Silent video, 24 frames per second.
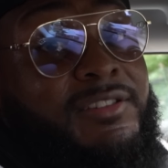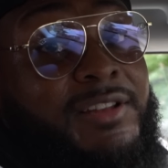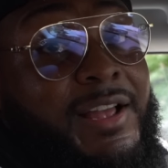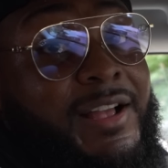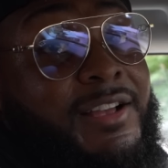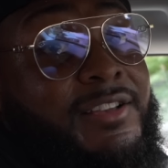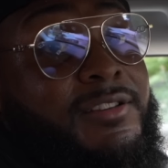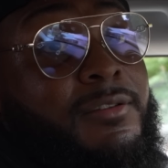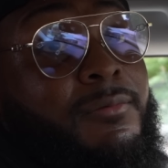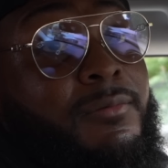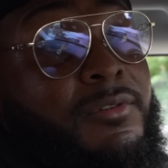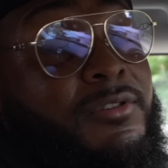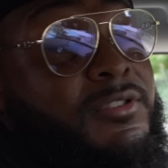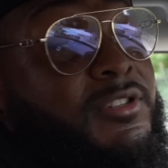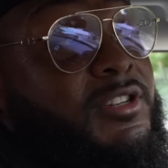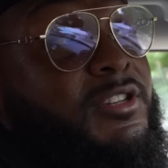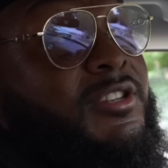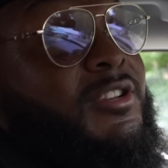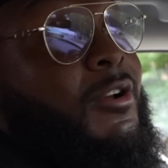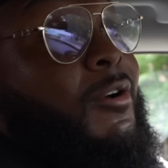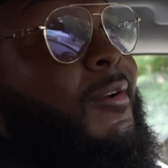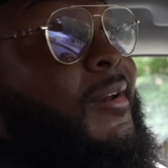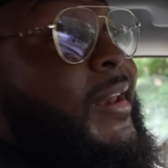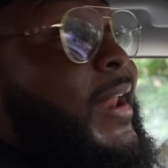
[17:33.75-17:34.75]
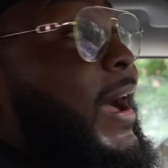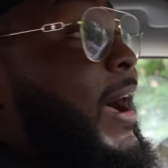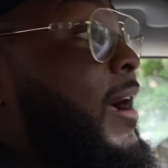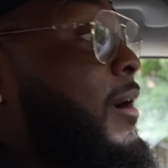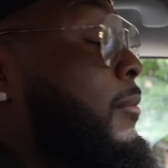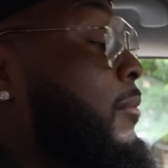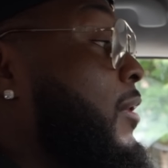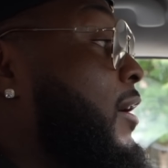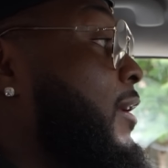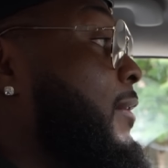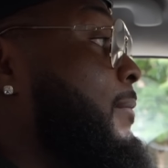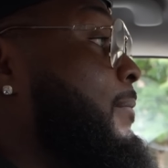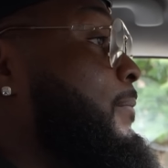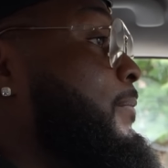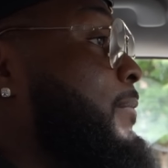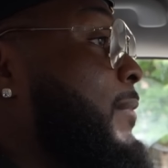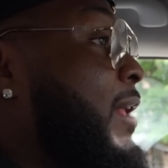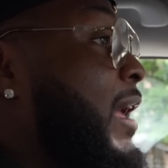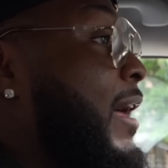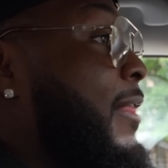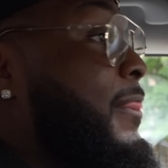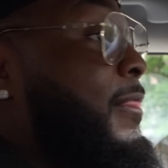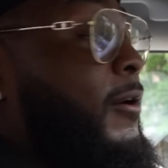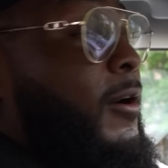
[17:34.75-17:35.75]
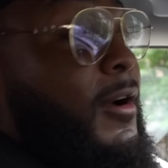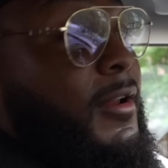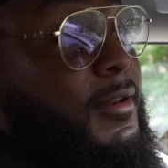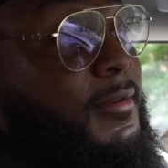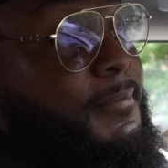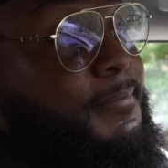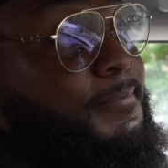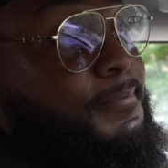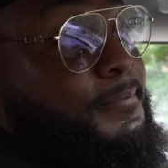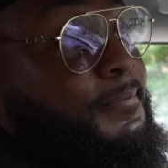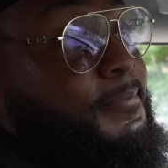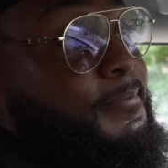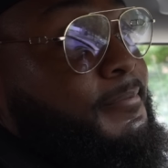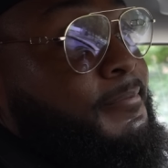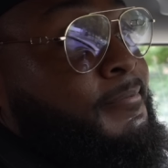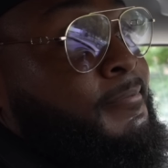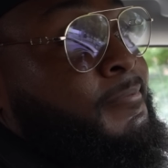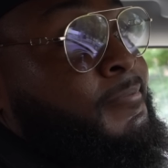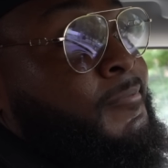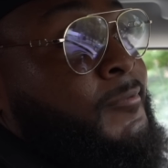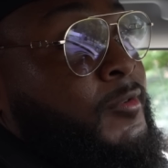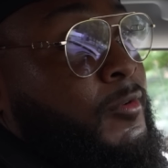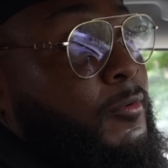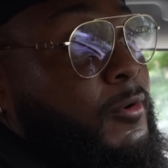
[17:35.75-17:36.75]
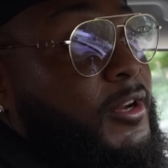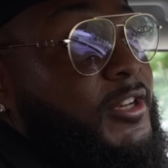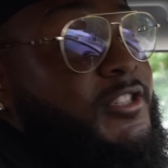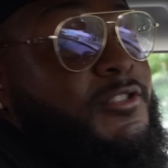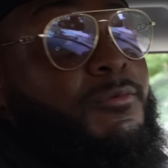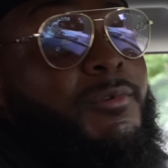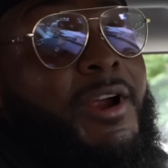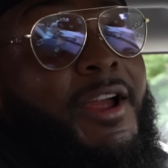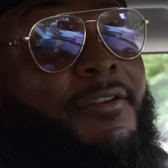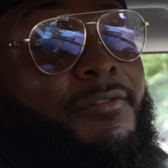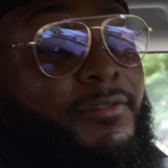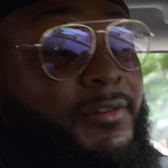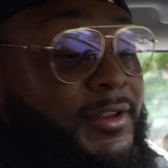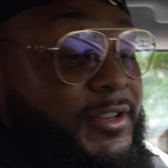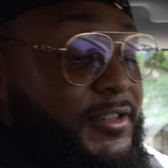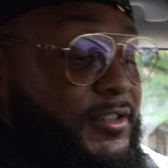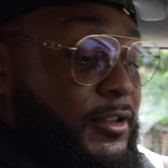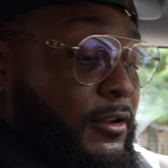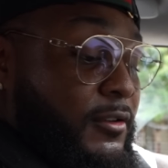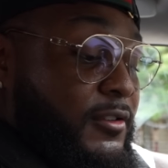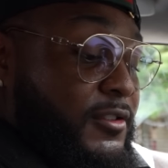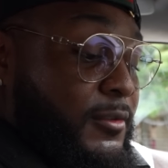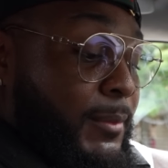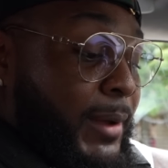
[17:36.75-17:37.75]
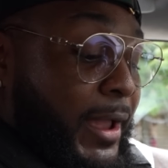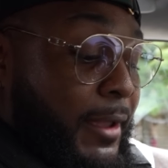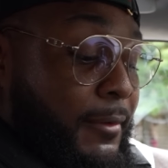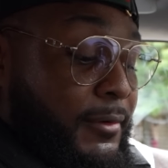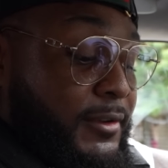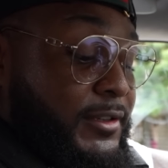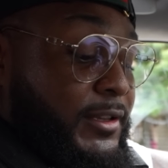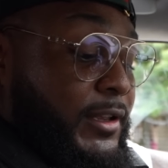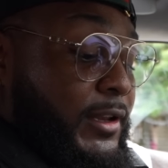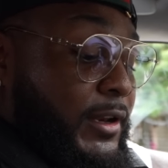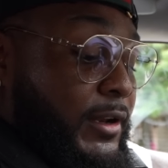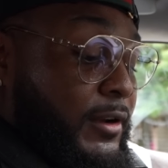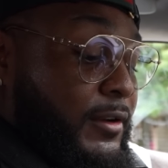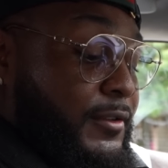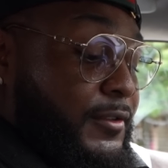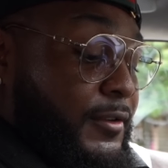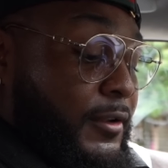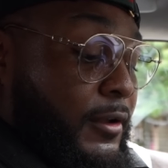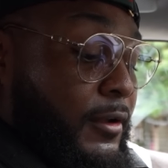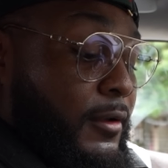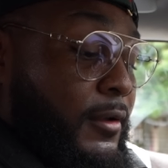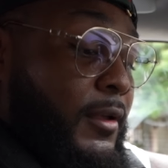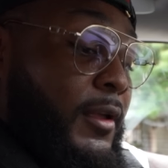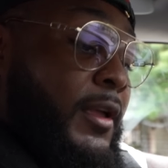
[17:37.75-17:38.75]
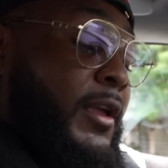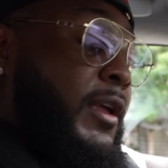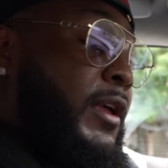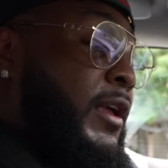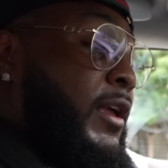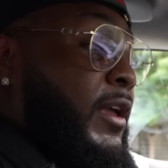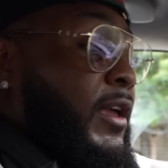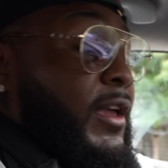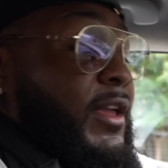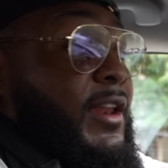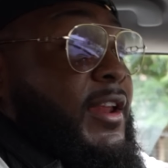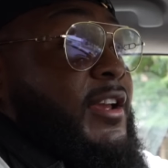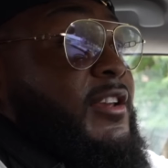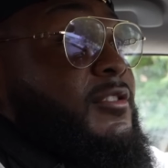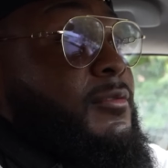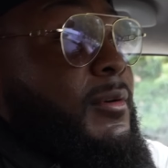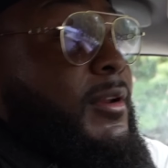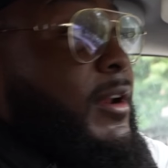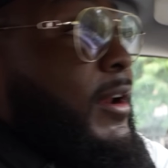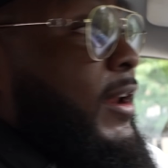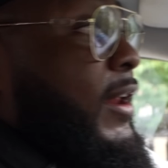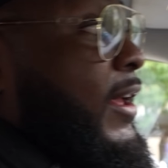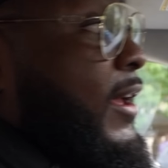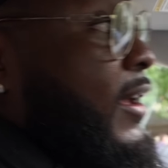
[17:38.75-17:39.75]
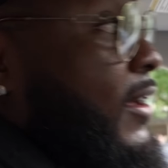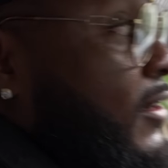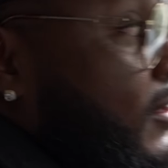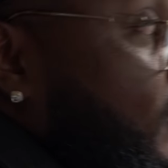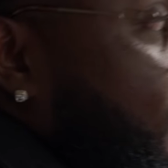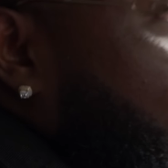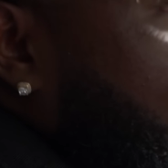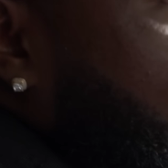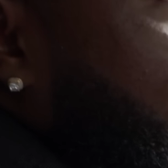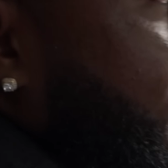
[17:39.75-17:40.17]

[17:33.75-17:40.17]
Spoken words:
like I said, we was just gonna knock, but I thought, which rightfully so, somebody was in there. So it is what it is.